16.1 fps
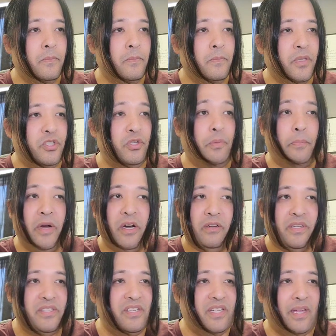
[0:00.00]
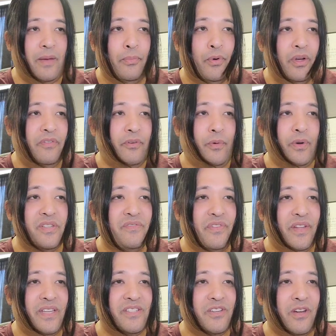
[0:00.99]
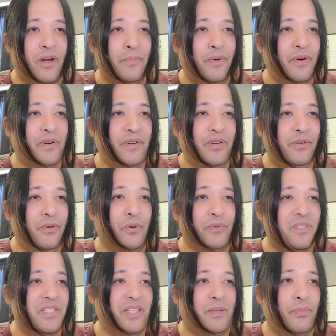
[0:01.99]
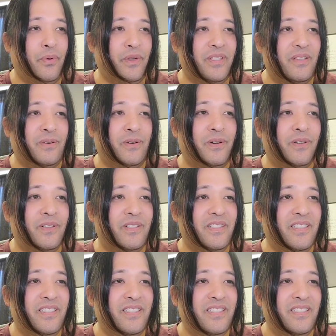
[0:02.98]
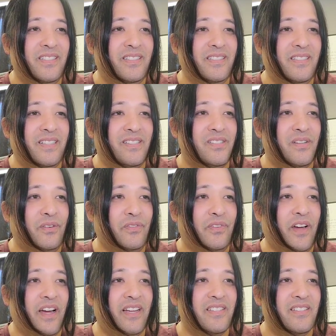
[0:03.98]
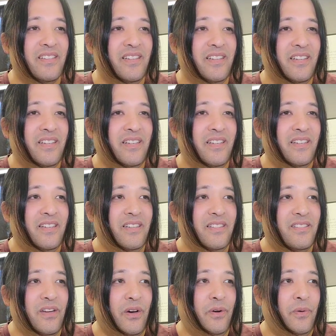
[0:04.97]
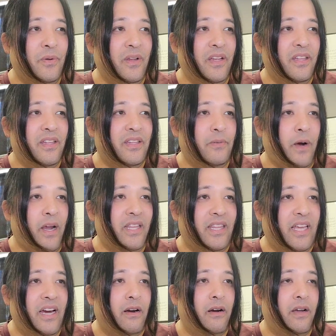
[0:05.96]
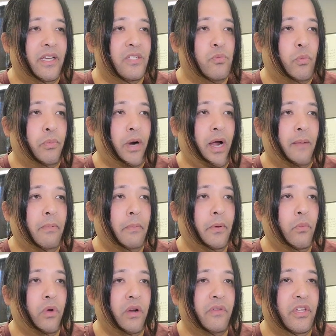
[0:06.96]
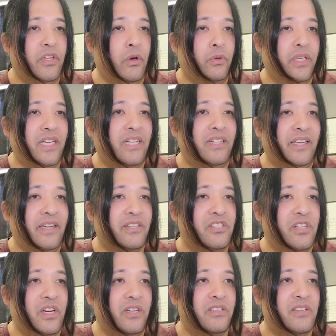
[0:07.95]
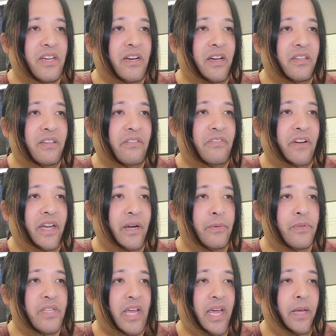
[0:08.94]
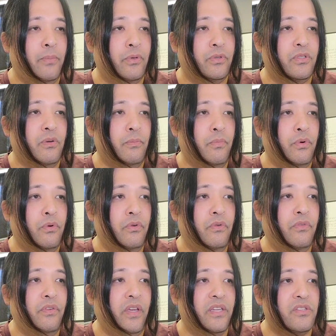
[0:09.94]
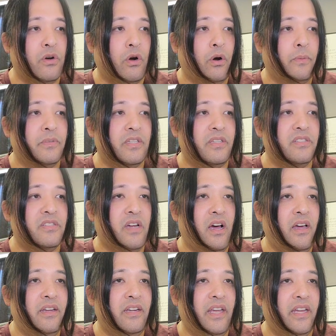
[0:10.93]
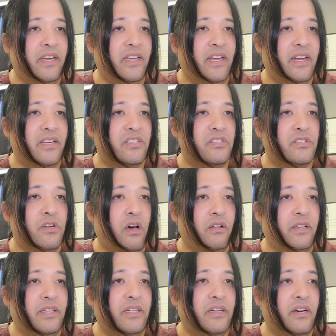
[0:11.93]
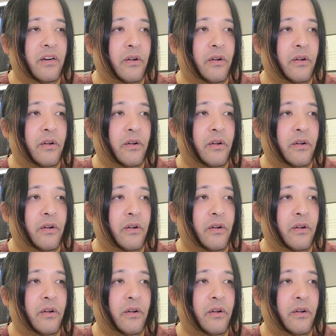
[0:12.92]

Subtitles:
But you can barely see that point. If it wasn't for that stopper, you don't see the point at all. It's so fast. So right there is probably one only clean exchanges I got in the fight. I was able to move his arm to the side and get a solid cut